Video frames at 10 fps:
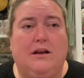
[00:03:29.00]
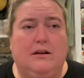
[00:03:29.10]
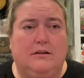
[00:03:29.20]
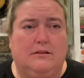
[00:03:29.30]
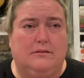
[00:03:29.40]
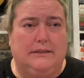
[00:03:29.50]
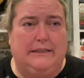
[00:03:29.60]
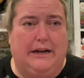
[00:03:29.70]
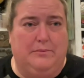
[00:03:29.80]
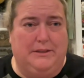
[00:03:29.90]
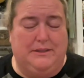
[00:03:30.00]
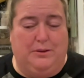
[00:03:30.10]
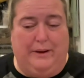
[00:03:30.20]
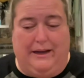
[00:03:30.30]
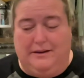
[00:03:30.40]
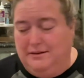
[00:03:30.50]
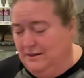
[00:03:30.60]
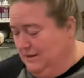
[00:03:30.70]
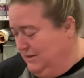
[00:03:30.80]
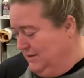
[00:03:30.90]
Oh, he scared me so bad.
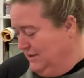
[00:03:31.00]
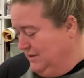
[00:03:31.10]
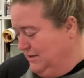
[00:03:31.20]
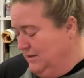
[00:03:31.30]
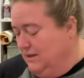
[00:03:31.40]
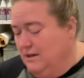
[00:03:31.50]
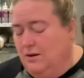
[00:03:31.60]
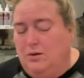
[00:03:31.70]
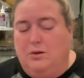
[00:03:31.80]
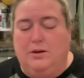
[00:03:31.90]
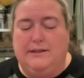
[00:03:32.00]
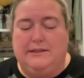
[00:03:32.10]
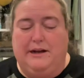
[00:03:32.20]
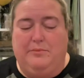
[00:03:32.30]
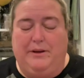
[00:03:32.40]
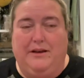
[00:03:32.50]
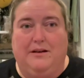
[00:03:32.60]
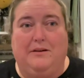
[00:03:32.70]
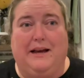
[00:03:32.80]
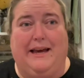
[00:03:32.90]
Oh, he scared me.
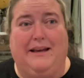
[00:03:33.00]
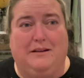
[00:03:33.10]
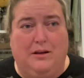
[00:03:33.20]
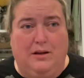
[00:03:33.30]
Okay.